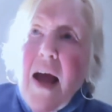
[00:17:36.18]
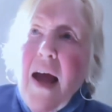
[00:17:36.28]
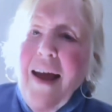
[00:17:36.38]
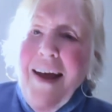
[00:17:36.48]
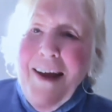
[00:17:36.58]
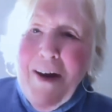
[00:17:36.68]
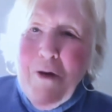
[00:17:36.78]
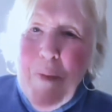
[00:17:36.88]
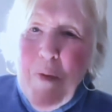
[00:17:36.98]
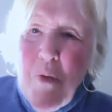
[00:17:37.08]
And I
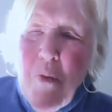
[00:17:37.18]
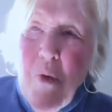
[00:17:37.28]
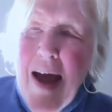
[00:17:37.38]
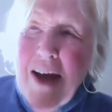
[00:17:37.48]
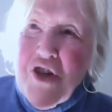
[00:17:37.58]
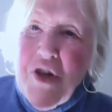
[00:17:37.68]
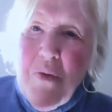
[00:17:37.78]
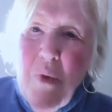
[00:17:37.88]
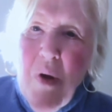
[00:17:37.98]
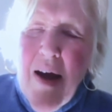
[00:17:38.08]
remember
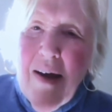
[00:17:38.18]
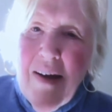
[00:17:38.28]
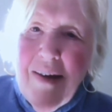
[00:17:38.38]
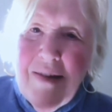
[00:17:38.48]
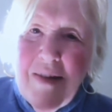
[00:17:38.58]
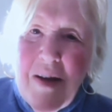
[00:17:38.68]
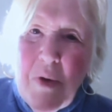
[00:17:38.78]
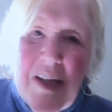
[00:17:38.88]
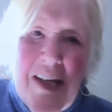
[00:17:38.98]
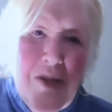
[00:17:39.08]
actually at
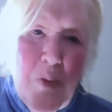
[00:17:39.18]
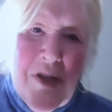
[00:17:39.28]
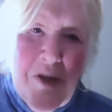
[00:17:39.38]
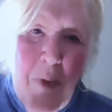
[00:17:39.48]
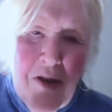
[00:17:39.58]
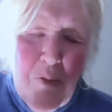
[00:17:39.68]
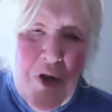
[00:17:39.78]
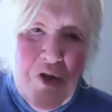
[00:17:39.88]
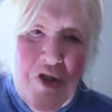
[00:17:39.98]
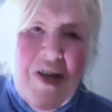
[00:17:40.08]
least once a month, we
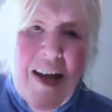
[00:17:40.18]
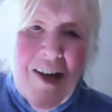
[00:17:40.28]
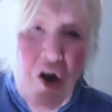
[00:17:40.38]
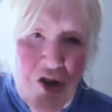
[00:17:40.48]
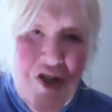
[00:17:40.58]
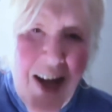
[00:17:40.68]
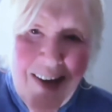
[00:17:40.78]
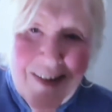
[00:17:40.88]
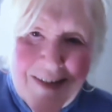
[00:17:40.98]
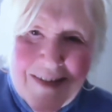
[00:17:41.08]
used to take an art
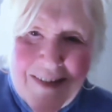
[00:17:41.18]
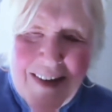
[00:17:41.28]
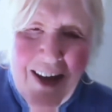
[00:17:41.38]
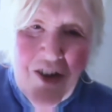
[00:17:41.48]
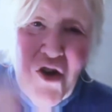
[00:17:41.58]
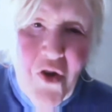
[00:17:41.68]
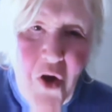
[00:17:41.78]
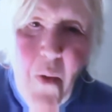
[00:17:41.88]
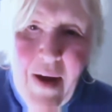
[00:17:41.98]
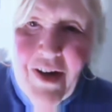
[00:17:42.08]
day and
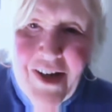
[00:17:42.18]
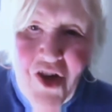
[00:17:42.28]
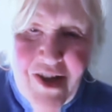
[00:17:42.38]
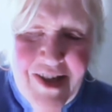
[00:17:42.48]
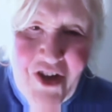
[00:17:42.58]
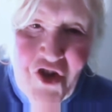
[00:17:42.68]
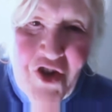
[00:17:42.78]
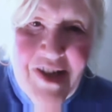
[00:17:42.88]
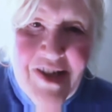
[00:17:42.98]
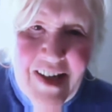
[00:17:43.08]
go out in Los
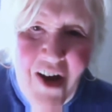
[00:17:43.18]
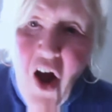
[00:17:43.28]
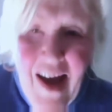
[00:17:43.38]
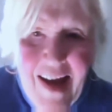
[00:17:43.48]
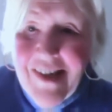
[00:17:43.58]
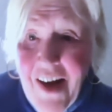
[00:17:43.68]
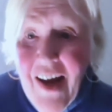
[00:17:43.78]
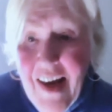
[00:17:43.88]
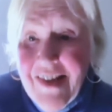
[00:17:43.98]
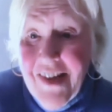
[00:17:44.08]
Angeles and, as
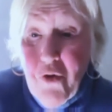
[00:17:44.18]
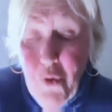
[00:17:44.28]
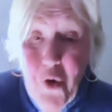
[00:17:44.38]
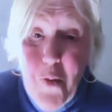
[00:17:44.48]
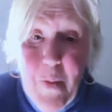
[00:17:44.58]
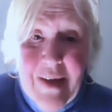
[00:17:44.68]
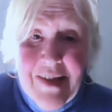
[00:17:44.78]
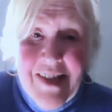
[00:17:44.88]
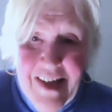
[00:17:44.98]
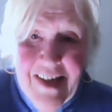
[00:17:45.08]
a group, and
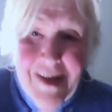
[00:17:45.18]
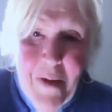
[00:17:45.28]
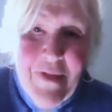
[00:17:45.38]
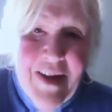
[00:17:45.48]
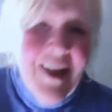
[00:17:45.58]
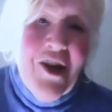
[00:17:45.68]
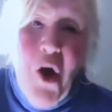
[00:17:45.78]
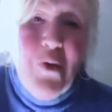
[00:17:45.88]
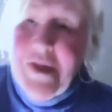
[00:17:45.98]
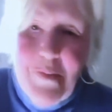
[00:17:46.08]
see something and
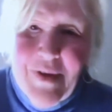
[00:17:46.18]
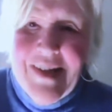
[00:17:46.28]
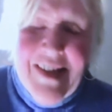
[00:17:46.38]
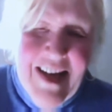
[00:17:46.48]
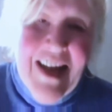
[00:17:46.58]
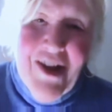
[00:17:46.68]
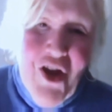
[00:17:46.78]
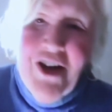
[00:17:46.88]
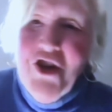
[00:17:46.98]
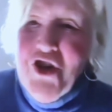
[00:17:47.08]
go someplace and eat
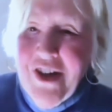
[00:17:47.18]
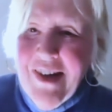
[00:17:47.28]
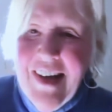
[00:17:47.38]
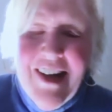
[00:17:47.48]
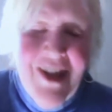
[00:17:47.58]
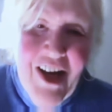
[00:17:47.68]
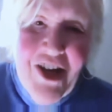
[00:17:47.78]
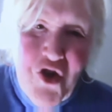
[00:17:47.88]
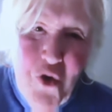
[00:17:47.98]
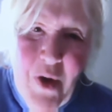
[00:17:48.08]
lunch and
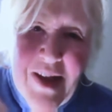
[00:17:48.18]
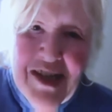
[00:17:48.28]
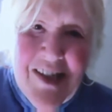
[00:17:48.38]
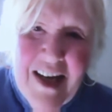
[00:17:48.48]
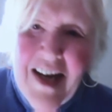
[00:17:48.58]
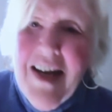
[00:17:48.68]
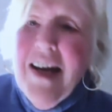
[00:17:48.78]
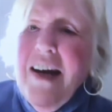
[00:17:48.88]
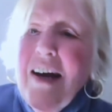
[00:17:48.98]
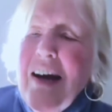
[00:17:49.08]
enjoy the city.
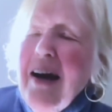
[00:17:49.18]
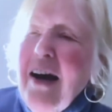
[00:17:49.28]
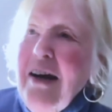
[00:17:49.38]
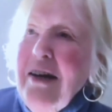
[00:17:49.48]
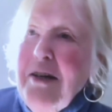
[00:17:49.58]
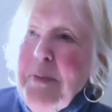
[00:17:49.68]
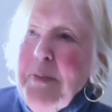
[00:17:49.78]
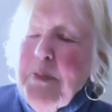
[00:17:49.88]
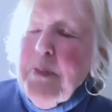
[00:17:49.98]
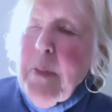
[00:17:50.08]

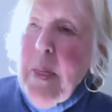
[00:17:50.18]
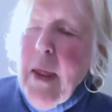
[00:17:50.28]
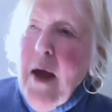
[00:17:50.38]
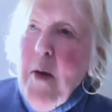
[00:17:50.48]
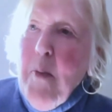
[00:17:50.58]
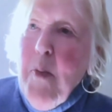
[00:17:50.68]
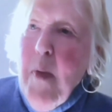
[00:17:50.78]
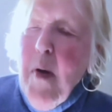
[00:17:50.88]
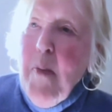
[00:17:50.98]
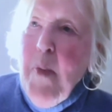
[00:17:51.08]

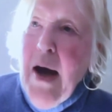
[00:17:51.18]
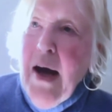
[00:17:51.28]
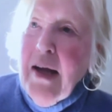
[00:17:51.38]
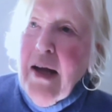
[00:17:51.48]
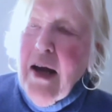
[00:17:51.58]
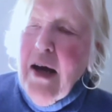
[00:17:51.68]
But